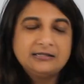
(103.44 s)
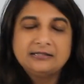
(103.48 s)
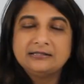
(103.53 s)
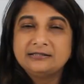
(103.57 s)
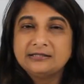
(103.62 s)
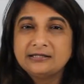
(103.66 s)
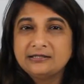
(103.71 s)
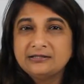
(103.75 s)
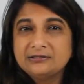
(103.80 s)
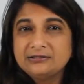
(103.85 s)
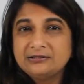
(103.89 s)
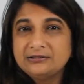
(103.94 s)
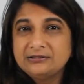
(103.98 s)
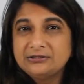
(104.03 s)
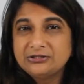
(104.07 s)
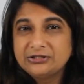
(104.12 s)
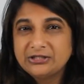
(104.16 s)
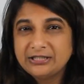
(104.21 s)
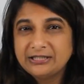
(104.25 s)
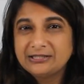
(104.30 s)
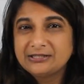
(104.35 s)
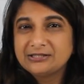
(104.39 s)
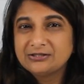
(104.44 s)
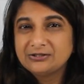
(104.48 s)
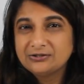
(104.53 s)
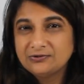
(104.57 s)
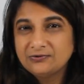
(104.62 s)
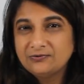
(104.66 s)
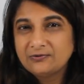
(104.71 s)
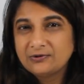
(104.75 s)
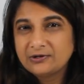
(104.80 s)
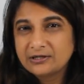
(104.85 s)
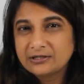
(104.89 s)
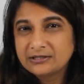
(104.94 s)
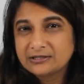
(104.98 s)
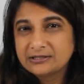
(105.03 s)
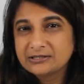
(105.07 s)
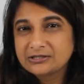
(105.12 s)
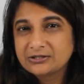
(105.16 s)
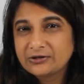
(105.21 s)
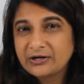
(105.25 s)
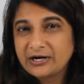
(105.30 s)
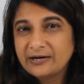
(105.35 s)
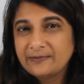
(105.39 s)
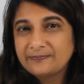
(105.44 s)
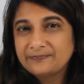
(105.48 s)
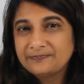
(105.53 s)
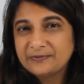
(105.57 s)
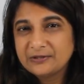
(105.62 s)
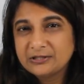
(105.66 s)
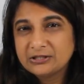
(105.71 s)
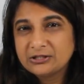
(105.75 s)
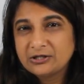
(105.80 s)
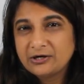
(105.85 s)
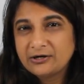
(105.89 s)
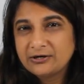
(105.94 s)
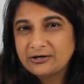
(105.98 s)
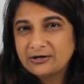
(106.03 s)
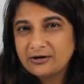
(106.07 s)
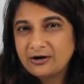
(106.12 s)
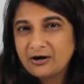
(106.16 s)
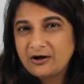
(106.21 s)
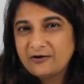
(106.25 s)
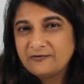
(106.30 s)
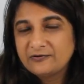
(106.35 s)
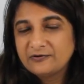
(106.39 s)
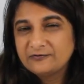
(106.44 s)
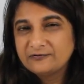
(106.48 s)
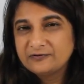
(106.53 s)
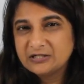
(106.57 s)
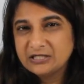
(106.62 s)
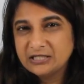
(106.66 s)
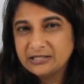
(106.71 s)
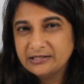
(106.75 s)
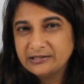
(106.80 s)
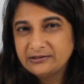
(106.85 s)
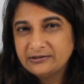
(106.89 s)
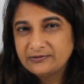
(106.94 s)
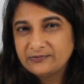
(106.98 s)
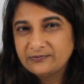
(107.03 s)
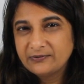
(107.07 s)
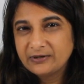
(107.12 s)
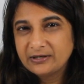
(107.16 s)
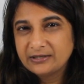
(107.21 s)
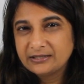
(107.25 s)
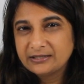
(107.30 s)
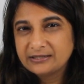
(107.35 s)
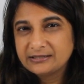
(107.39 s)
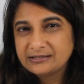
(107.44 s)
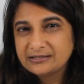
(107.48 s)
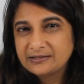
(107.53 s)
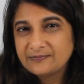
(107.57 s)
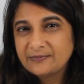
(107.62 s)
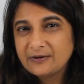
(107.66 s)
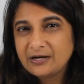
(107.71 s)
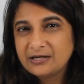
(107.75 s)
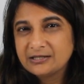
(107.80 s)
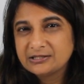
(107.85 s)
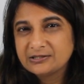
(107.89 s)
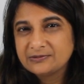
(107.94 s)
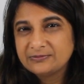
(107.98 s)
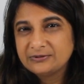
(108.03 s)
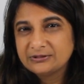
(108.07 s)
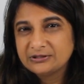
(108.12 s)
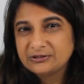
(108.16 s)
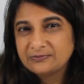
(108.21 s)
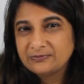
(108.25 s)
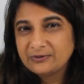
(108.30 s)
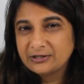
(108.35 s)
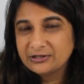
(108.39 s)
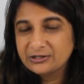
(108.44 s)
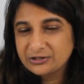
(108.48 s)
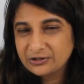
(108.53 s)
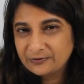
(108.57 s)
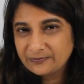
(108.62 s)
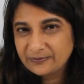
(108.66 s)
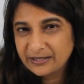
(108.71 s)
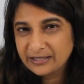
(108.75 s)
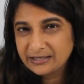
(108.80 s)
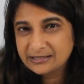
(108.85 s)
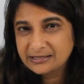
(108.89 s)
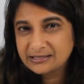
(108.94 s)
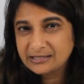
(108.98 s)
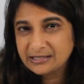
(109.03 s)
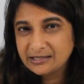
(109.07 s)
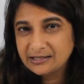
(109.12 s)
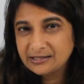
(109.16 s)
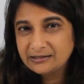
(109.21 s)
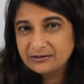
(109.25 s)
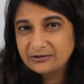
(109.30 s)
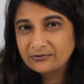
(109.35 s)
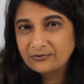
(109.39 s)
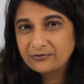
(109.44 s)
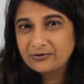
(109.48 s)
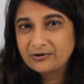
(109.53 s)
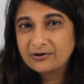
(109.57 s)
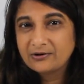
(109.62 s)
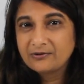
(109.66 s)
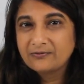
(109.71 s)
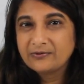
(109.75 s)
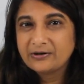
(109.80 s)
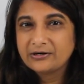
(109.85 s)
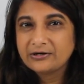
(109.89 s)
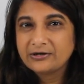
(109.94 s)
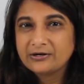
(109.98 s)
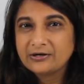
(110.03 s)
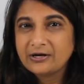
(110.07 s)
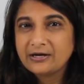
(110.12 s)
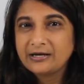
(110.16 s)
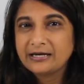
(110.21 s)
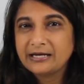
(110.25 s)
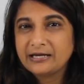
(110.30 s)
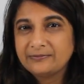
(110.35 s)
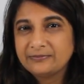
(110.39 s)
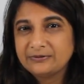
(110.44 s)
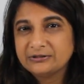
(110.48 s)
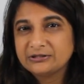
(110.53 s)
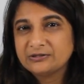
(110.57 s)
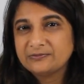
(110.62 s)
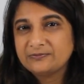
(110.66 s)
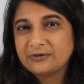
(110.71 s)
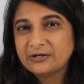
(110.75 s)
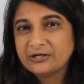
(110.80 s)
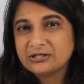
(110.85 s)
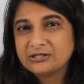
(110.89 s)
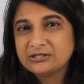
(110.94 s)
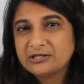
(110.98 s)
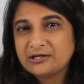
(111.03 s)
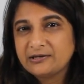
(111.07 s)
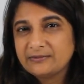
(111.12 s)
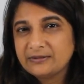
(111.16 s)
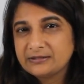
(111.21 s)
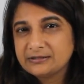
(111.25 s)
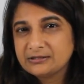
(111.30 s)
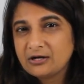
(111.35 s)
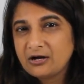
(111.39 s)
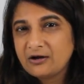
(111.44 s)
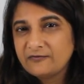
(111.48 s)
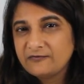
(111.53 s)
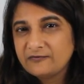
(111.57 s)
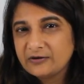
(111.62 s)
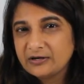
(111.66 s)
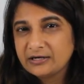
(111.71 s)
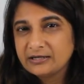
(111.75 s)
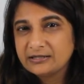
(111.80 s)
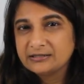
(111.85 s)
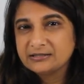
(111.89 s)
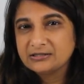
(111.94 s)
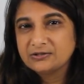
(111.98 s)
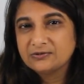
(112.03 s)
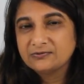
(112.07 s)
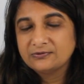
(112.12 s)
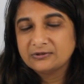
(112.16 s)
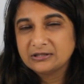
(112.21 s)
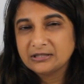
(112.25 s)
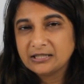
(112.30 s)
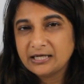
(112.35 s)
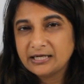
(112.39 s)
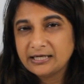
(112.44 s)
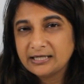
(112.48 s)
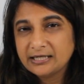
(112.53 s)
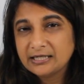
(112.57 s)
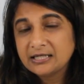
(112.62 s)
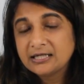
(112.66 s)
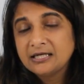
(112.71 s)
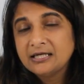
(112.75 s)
Dental treats do work to scrape the tartar off of teeth when it isn't possible to brush your pet's teeth or when you're not able to brush them as often as you would like.